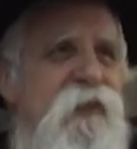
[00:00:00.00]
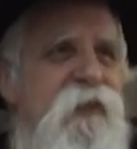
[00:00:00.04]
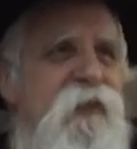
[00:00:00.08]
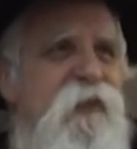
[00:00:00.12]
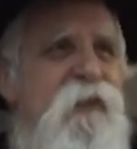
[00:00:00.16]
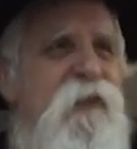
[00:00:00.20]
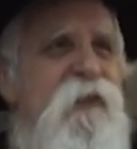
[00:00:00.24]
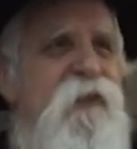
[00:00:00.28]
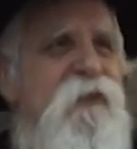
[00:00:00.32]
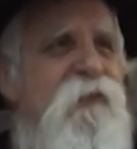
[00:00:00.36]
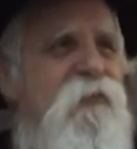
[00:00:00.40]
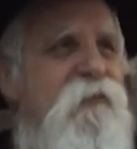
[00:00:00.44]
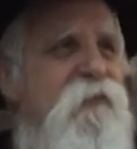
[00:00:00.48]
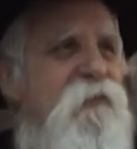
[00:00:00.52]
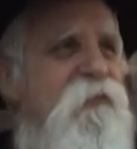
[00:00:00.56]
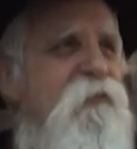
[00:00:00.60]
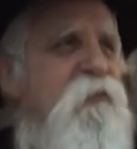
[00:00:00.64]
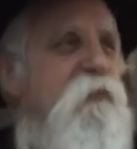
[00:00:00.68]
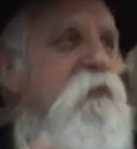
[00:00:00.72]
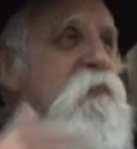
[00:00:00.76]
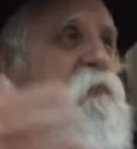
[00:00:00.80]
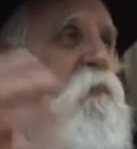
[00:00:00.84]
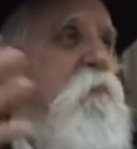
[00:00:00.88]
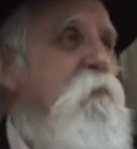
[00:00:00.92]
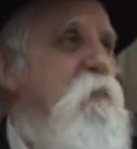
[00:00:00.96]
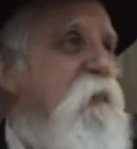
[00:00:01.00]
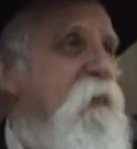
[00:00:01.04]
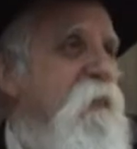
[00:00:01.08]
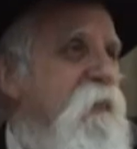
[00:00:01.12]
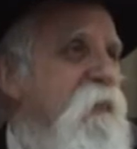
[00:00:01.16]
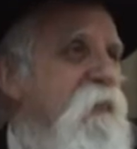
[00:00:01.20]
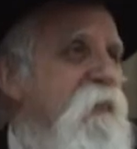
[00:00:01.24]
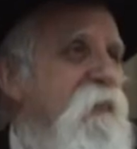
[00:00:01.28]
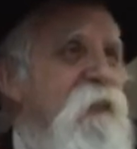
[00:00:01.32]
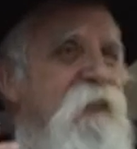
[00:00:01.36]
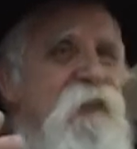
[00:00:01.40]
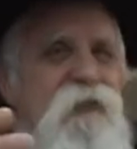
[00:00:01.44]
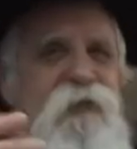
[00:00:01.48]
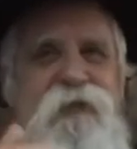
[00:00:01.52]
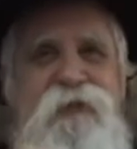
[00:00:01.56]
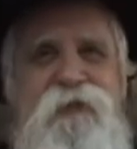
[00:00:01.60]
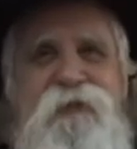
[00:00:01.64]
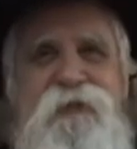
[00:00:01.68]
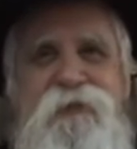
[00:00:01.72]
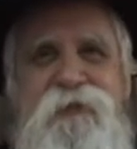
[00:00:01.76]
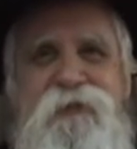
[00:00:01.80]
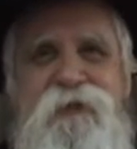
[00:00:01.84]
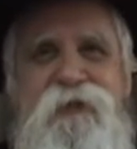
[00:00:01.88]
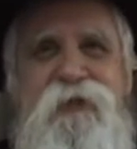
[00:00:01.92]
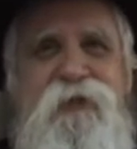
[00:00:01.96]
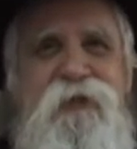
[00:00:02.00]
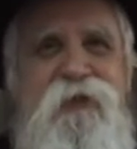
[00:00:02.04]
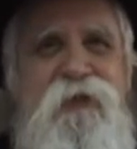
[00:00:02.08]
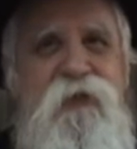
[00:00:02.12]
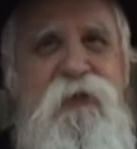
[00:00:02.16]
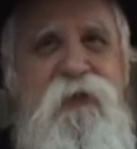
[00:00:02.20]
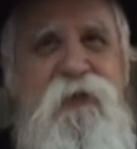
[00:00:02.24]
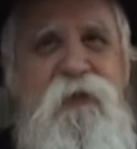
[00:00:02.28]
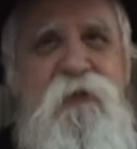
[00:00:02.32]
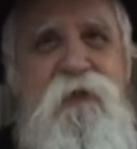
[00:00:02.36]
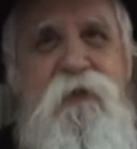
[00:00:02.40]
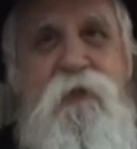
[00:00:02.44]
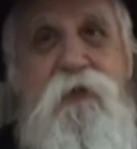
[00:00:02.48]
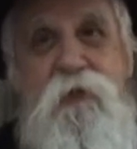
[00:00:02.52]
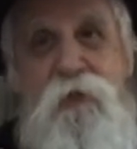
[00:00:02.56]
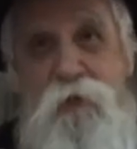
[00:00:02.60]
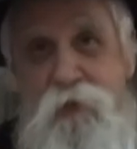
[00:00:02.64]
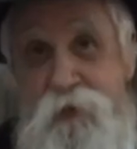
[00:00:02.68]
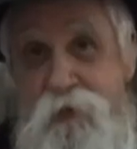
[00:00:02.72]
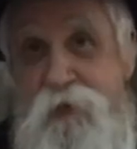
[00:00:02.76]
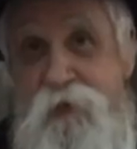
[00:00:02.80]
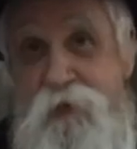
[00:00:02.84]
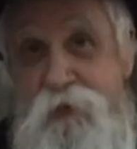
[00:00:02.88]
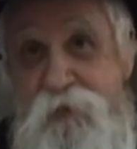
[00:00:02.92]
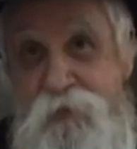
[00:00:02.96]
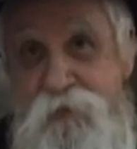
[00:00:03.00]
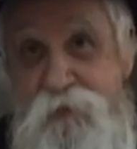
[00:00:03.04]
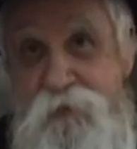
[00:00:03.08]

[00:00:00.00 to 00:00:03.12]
You can't just disappear. You can't. Whatever.